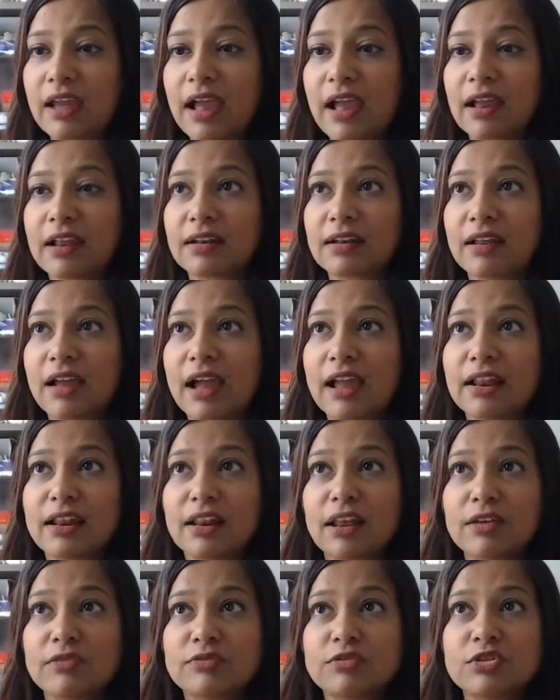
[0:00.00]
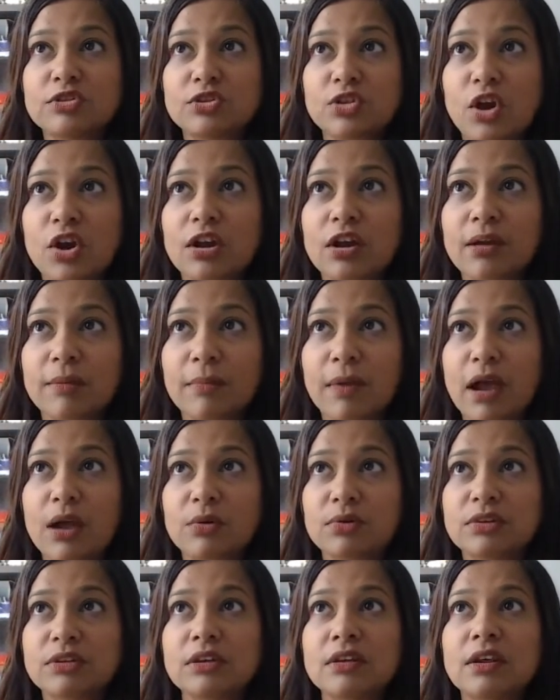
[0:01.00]
And I love to talk
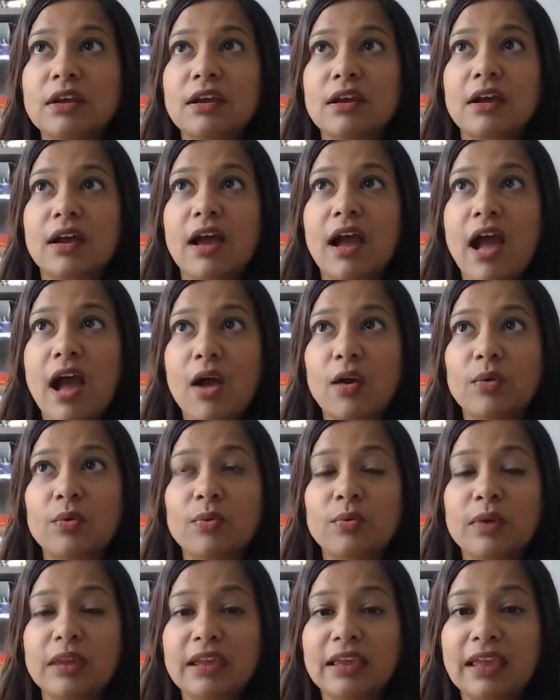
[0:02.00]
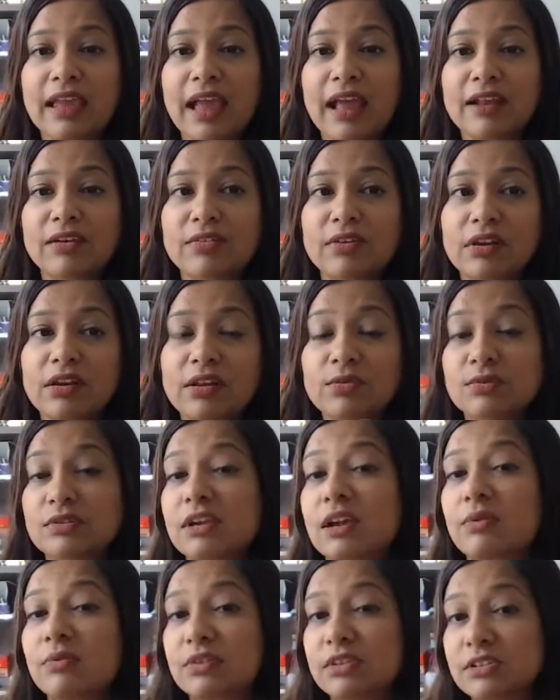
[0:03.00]
about how we can reduce
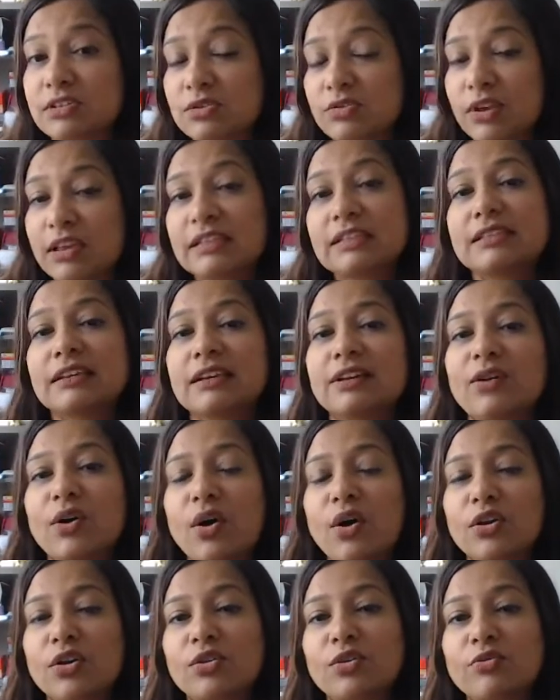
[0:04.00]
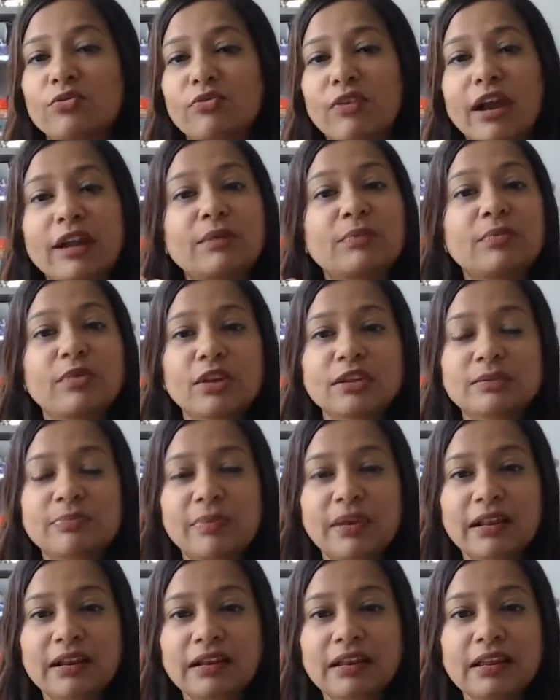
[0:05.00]
our stress in order to find
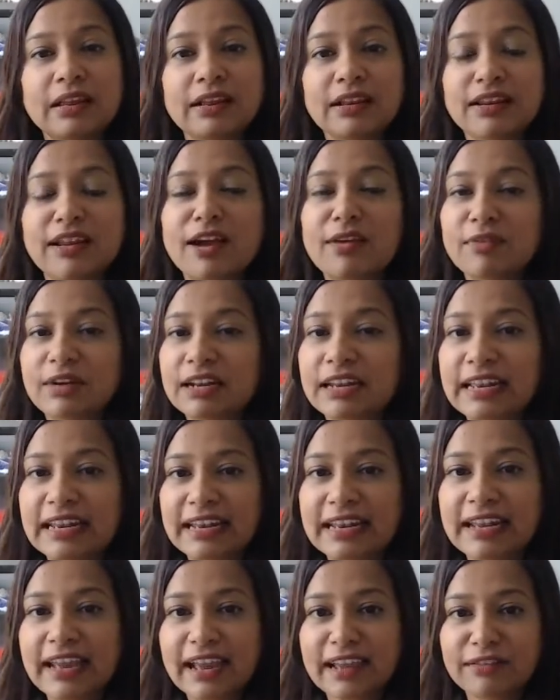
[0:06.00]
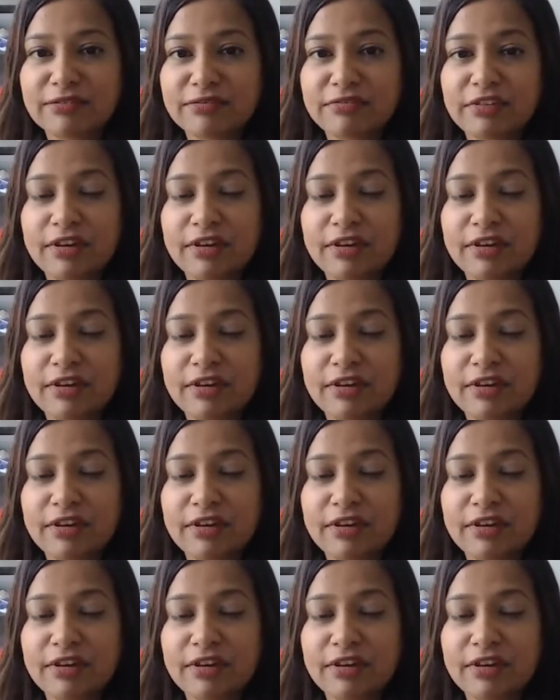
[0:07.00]
prosperity in our daily life.